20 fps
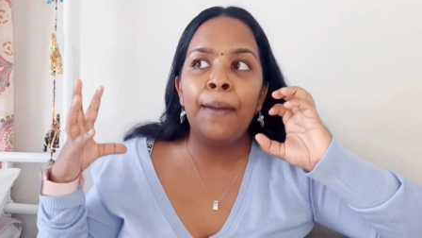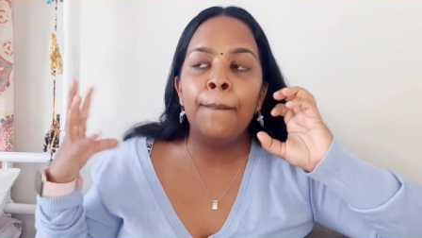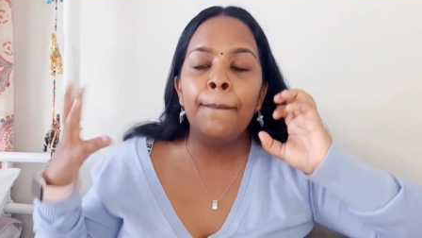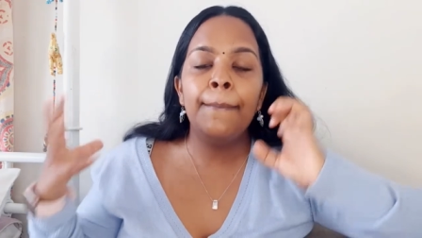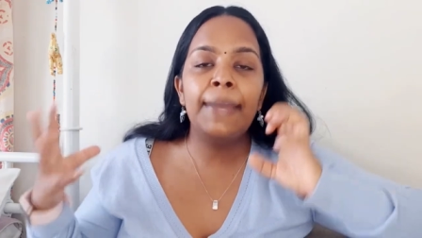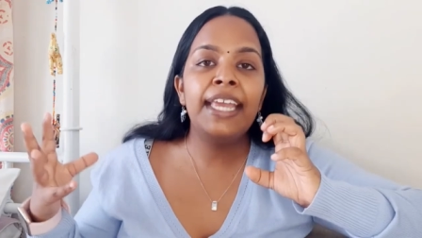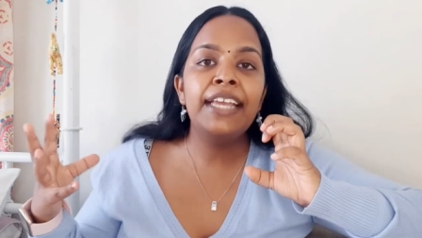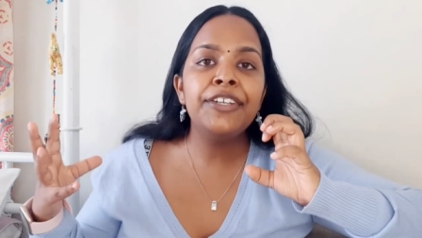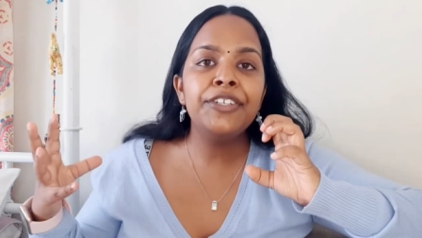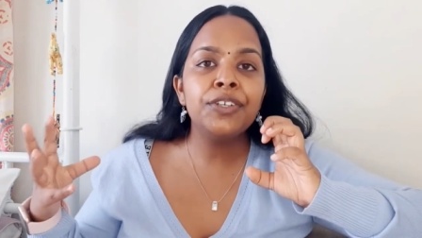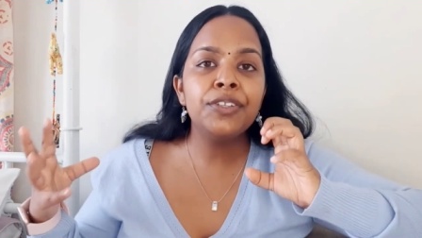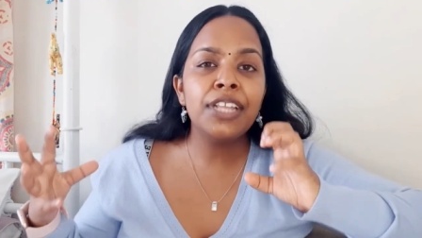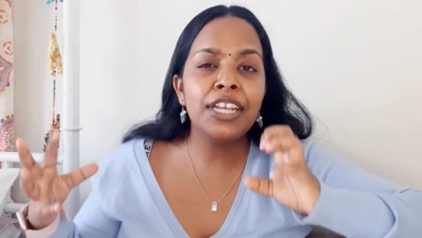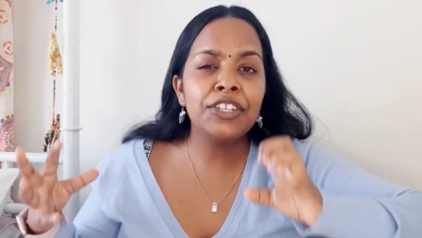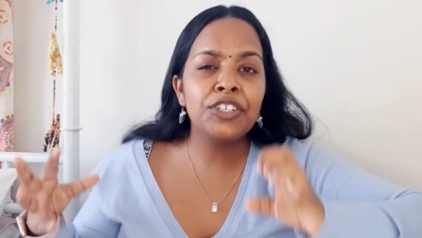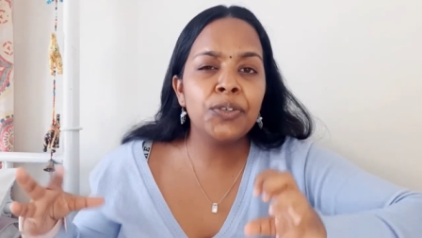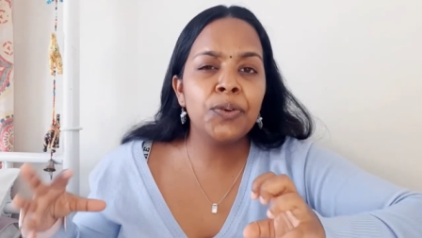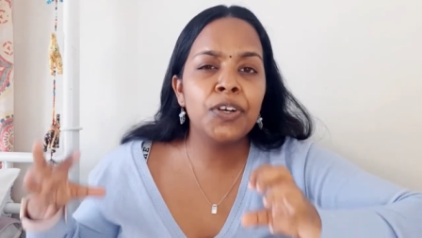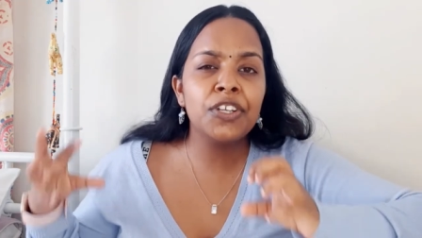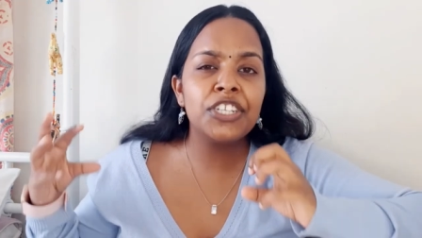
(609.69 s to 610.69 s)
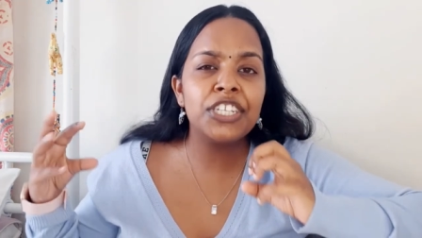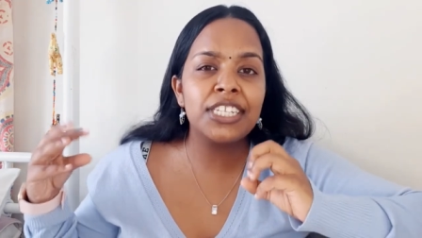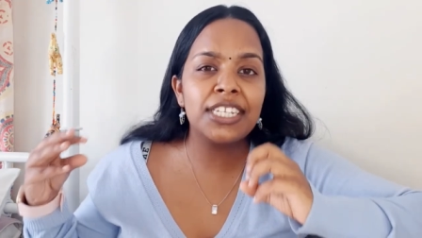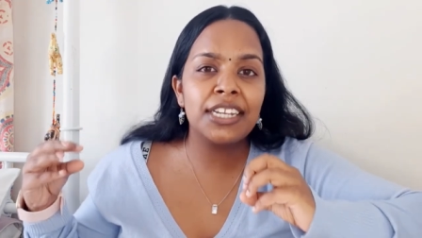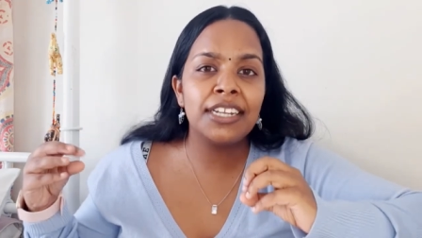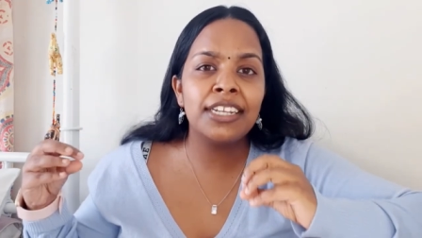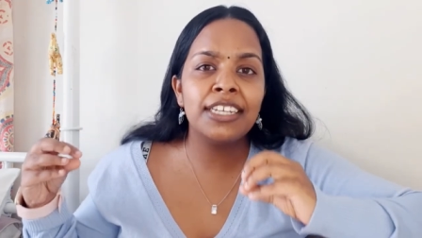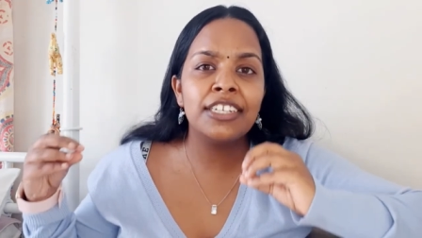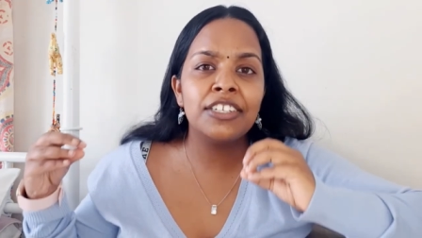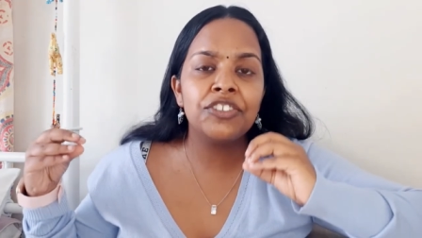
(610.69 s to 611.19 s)
make sure that you are
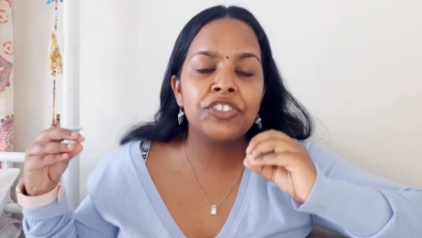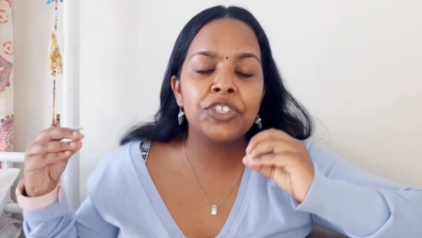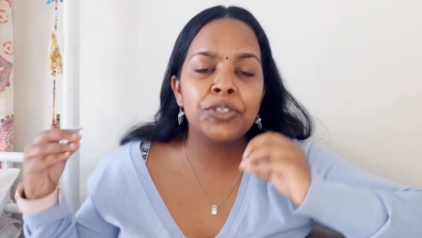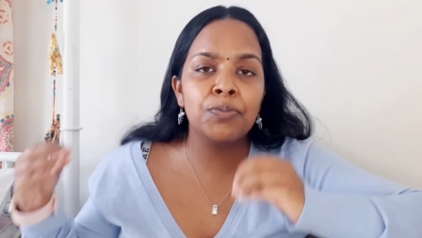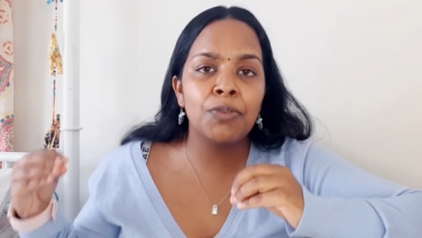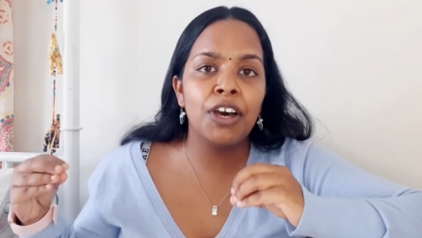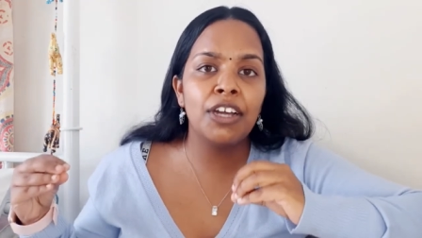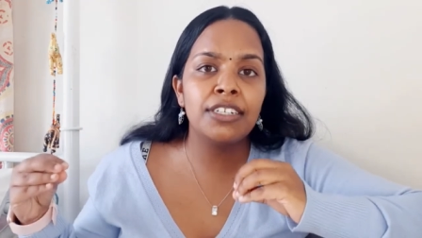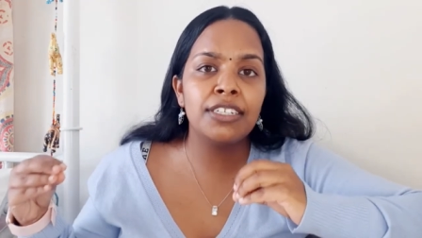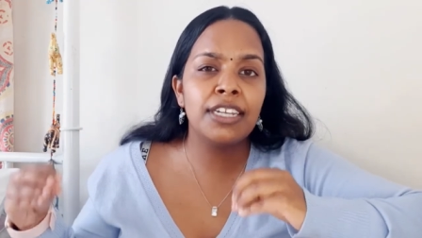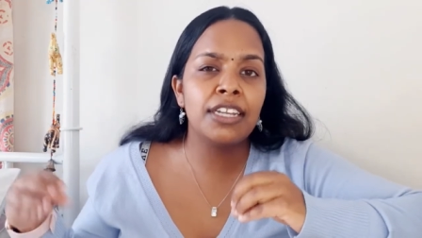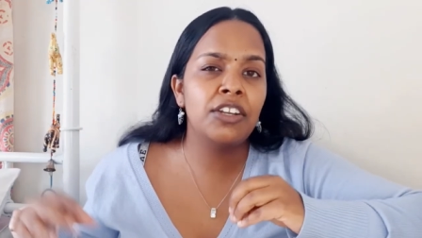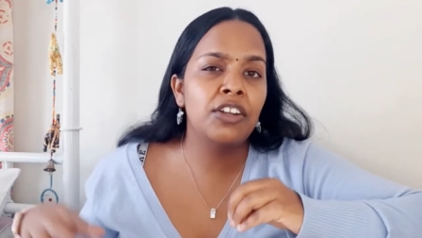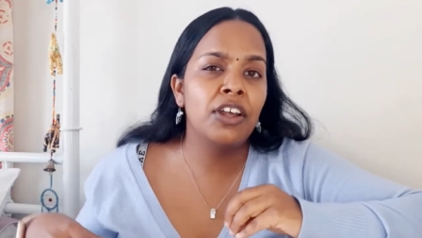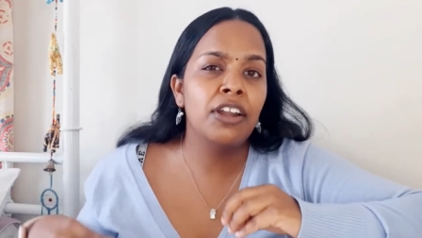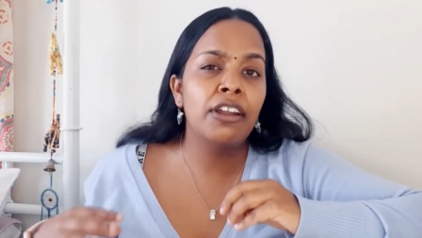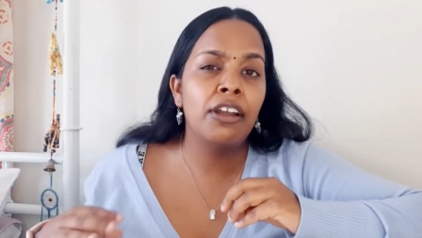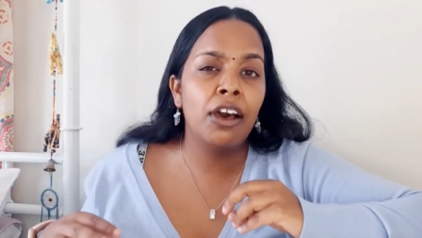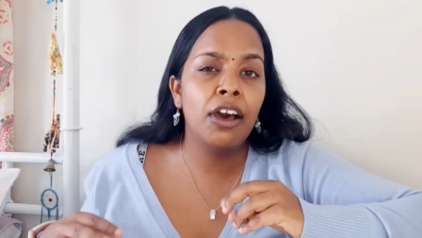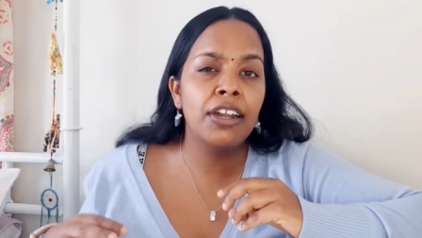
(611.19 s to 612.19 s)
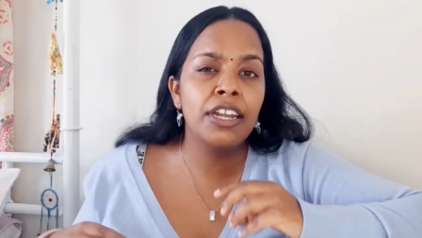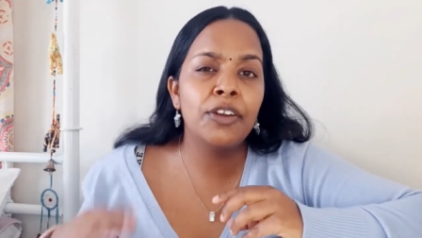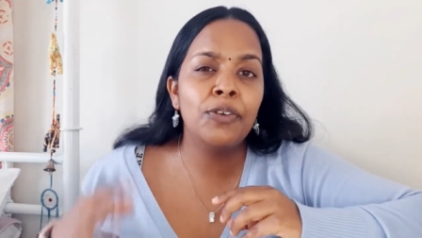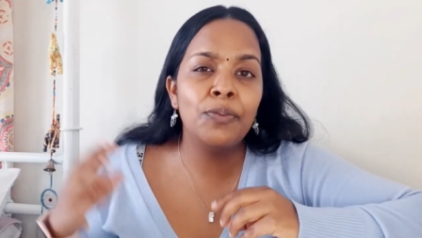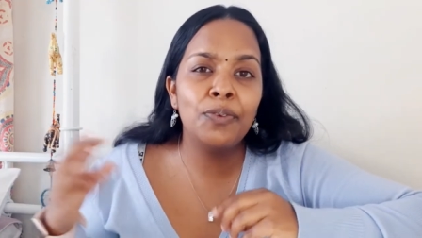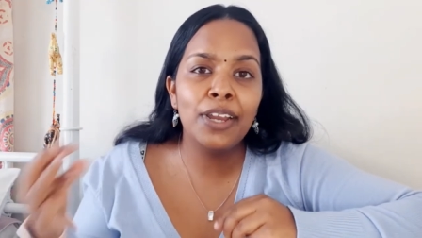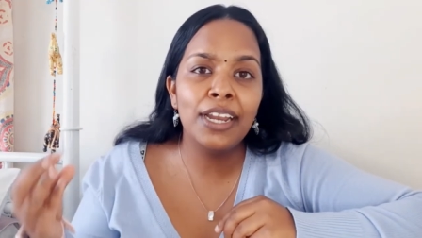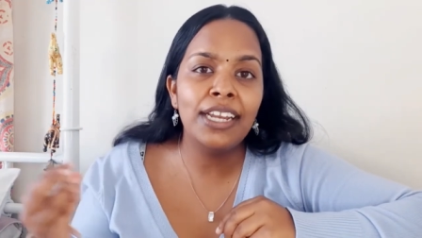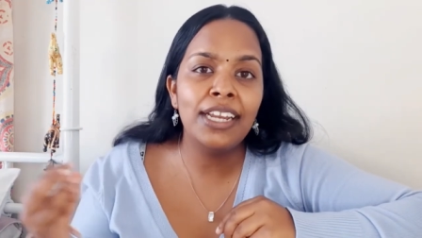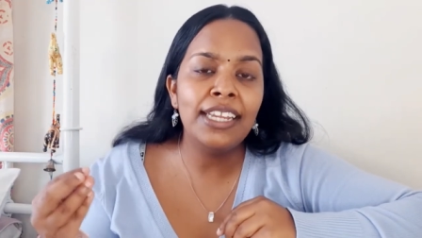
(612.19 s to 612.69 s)
studying smarter and not harder
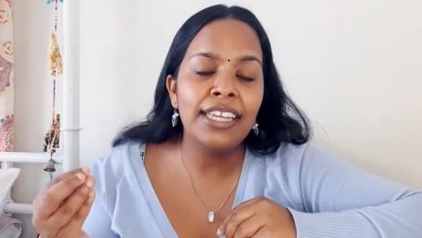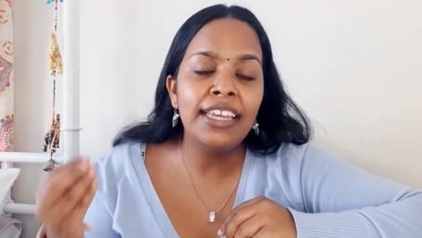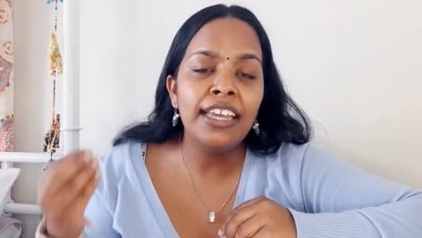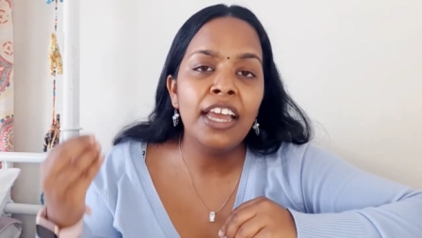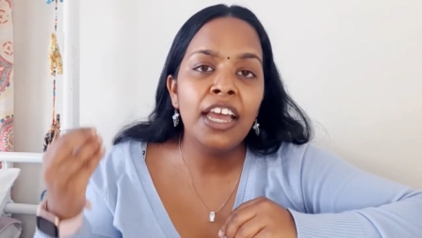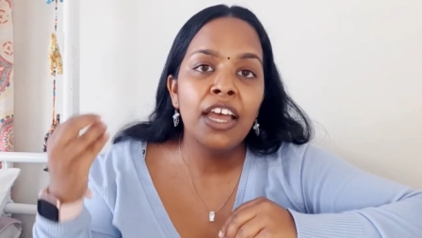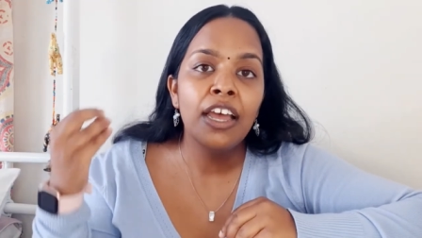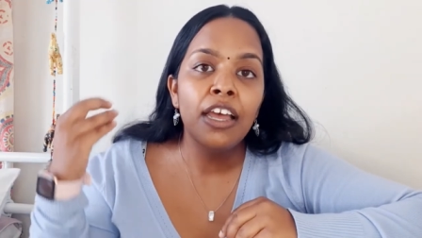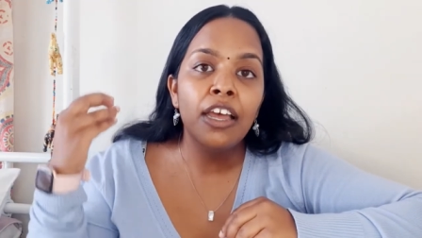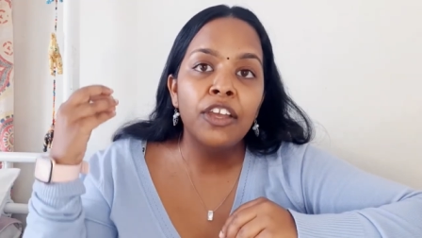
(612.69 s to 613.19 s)
and really